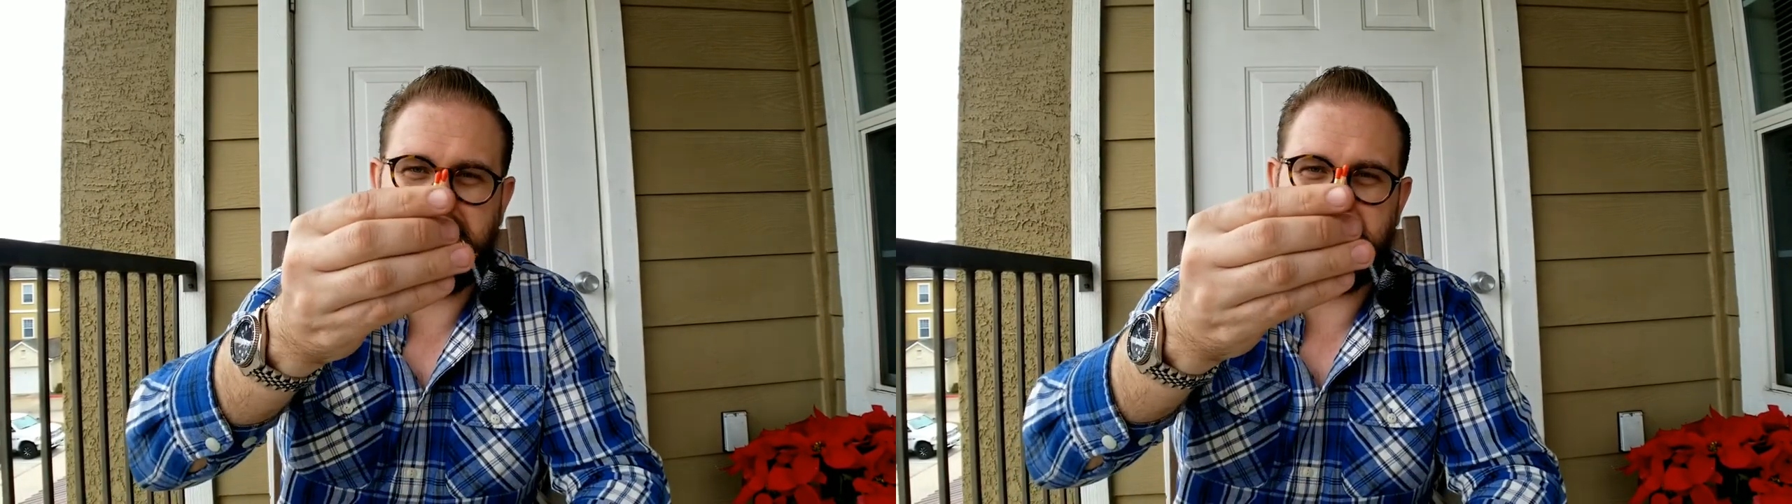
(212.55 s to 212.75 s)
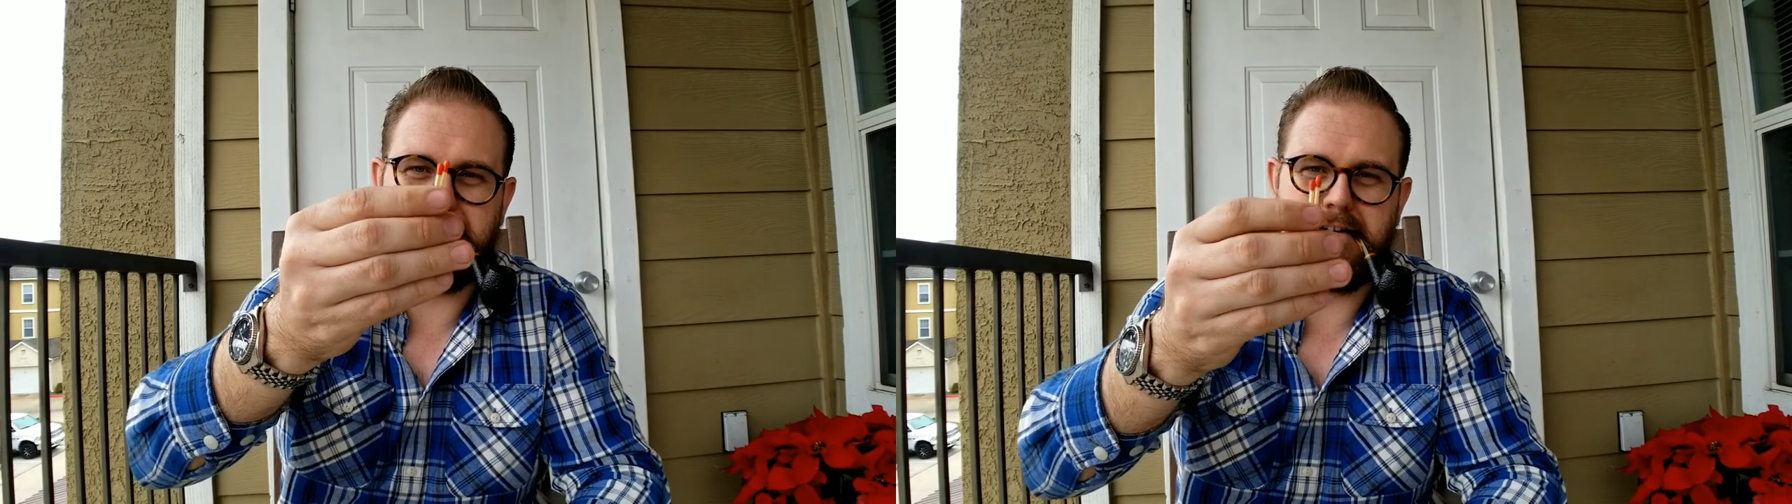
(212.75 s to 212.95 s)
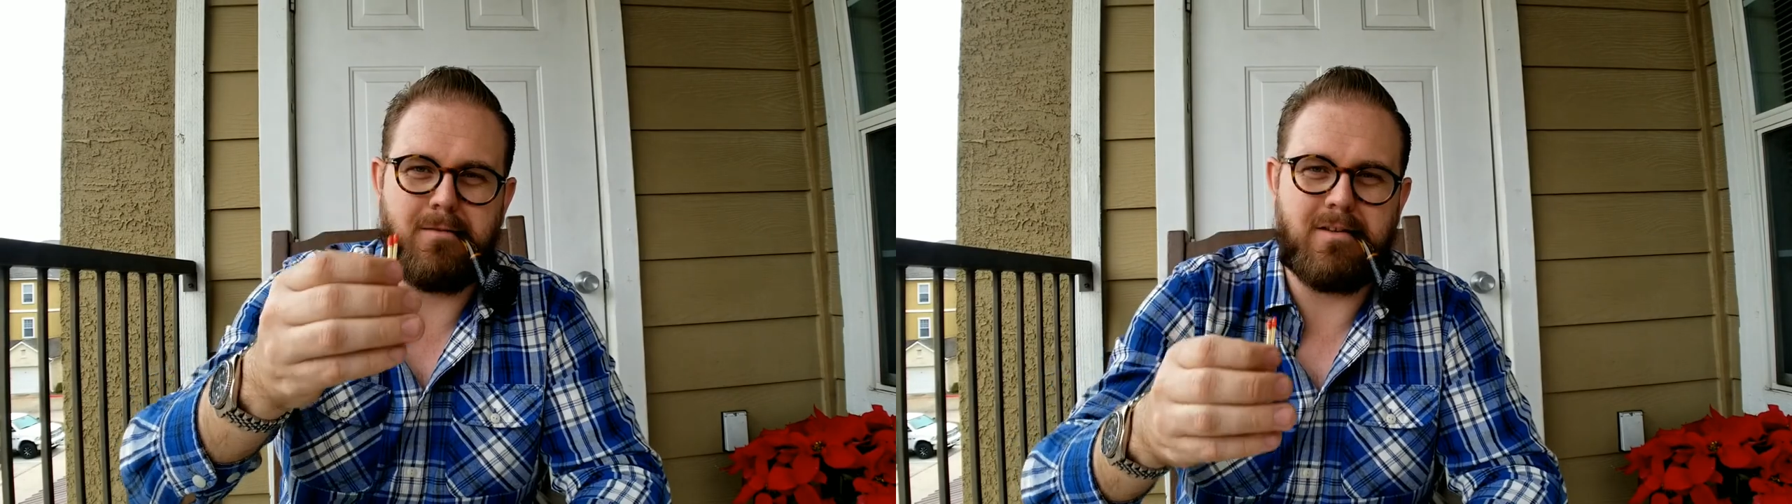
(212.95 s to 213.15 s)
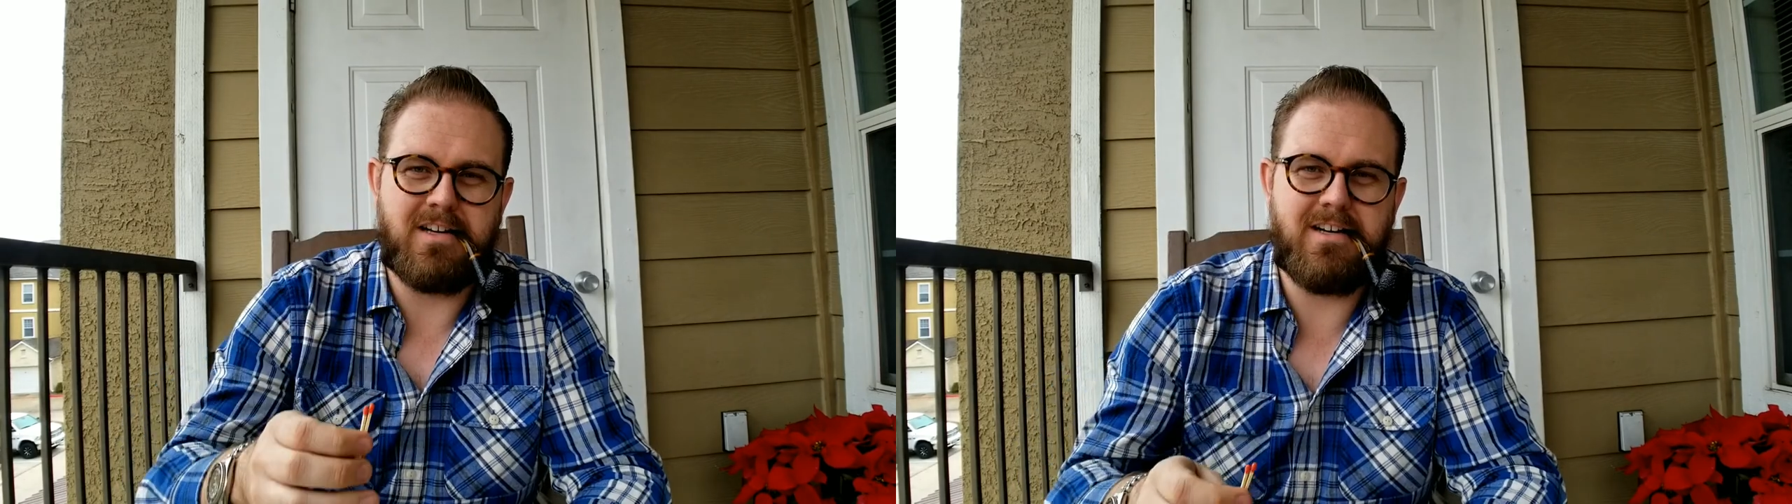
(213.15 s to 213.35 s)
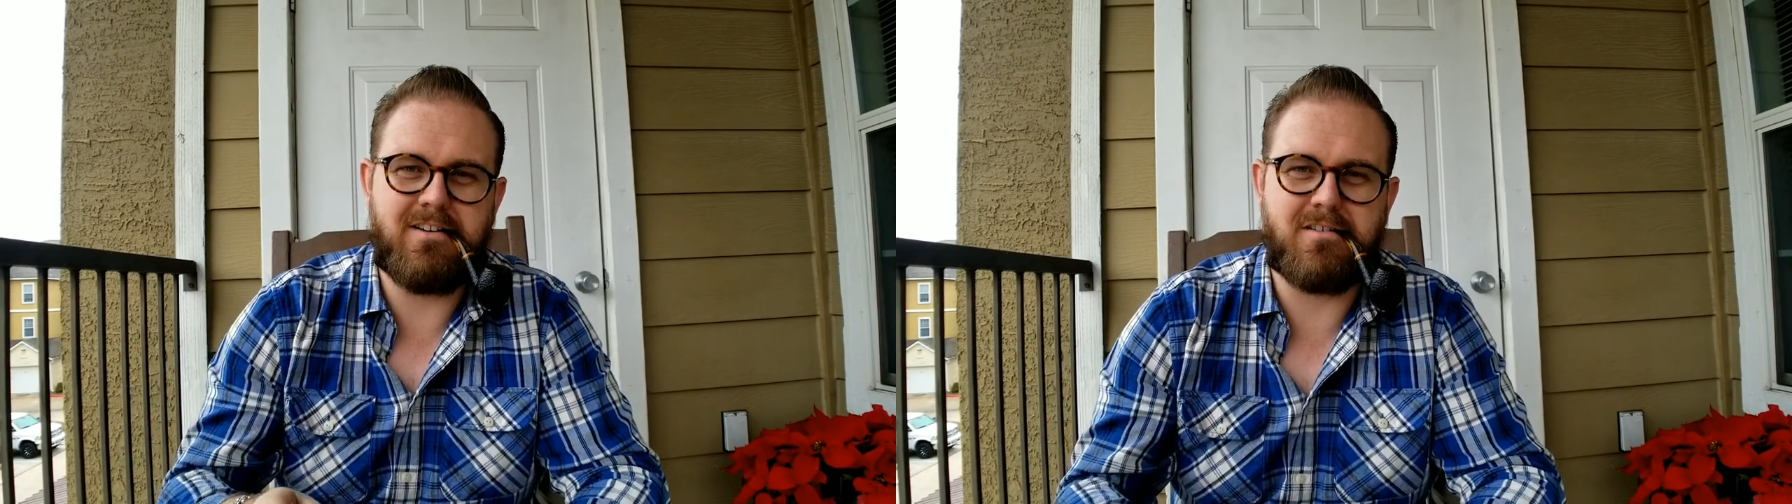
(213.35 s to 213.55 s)
You can get them at
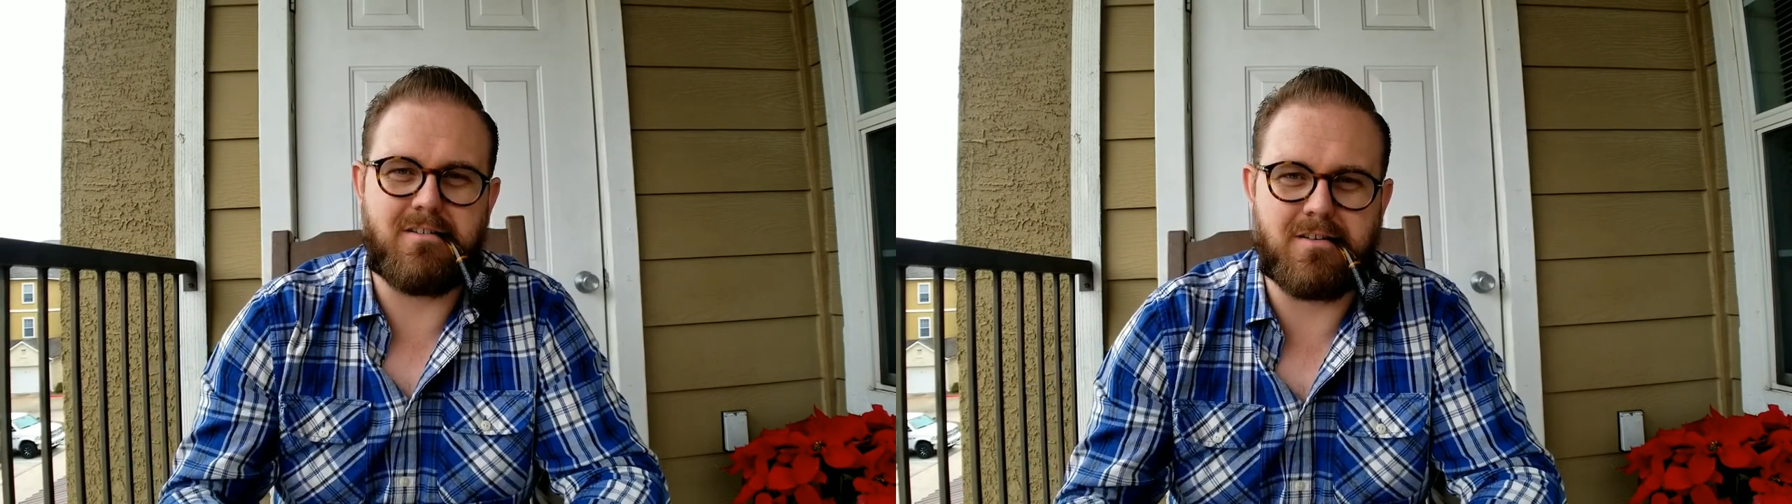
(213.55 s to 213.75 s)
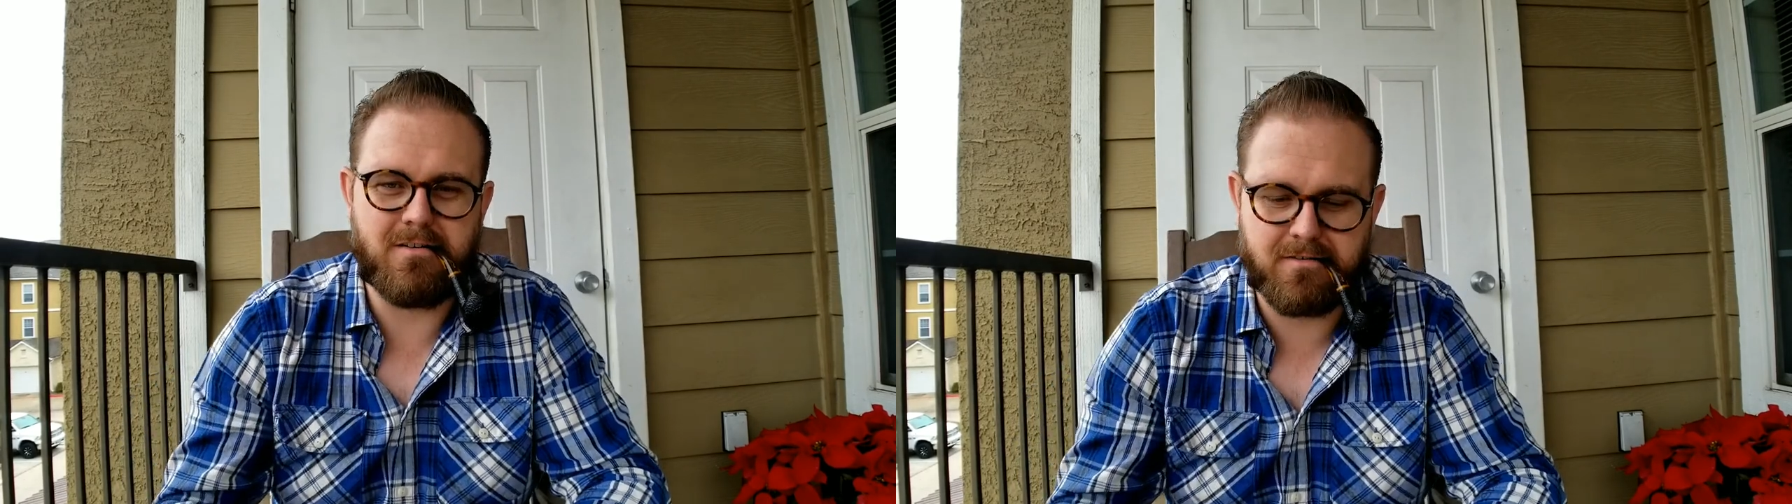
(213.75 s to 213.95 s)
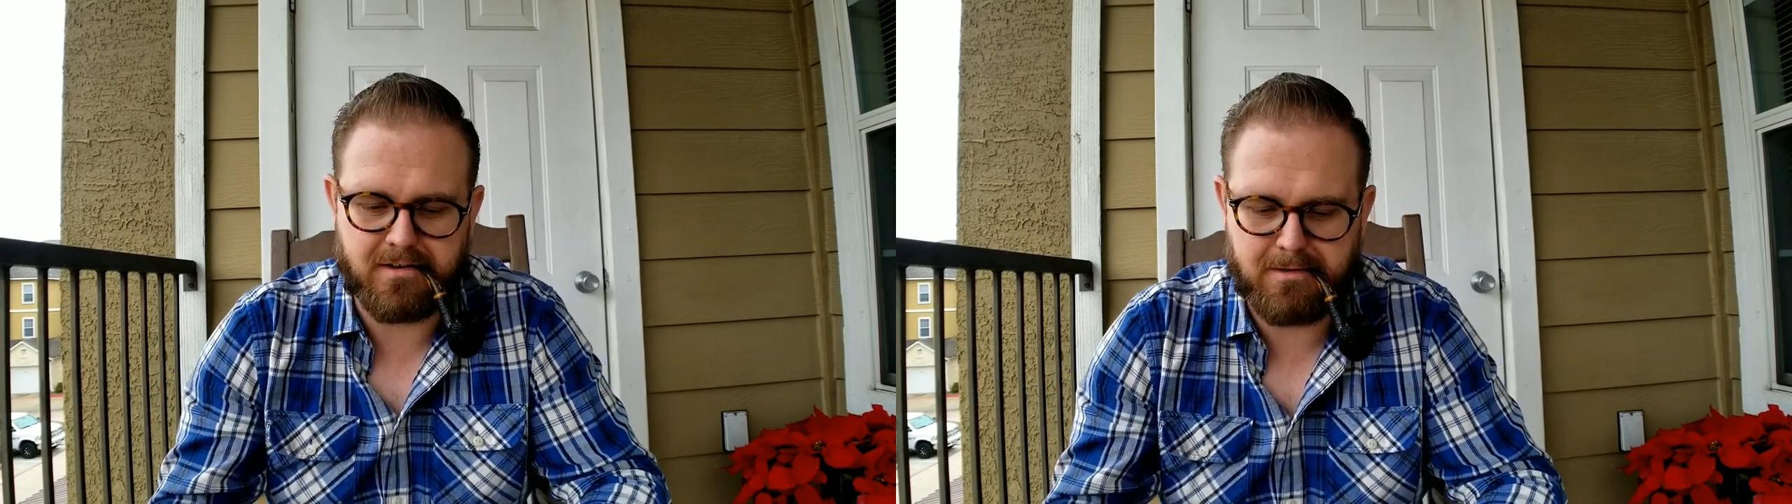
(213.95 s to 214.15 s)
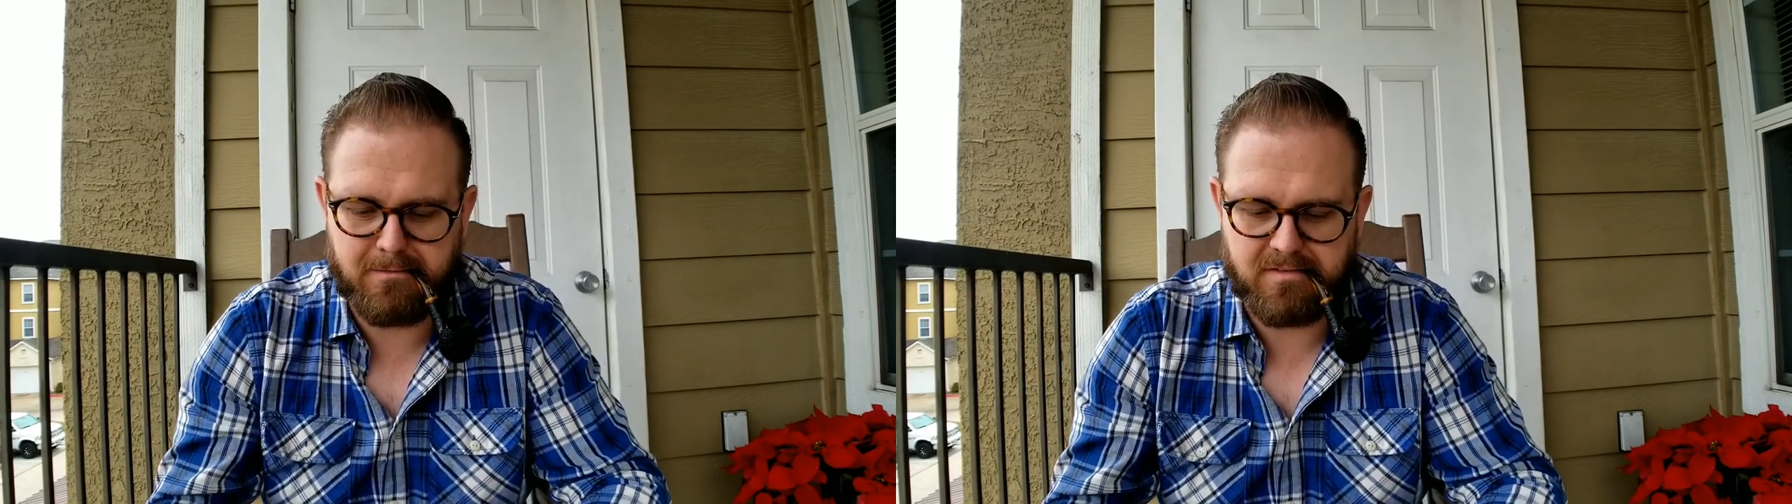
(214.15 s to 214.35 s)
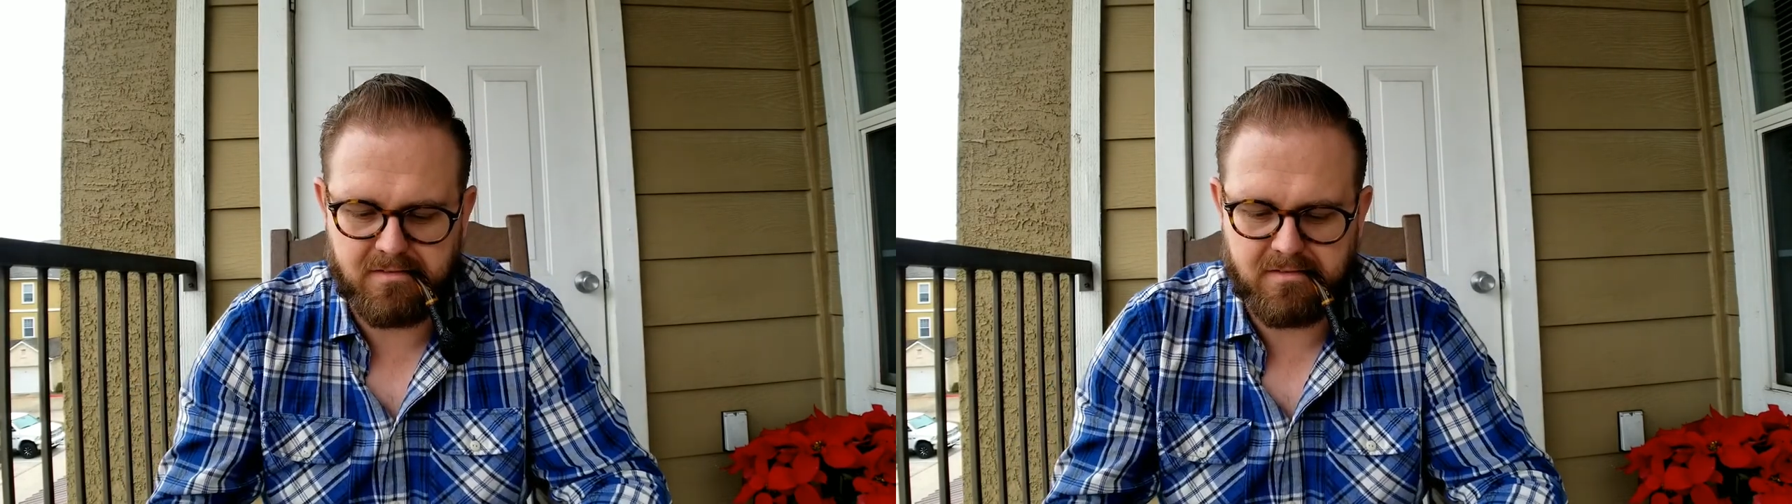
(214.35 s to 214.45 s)
any cigar shop.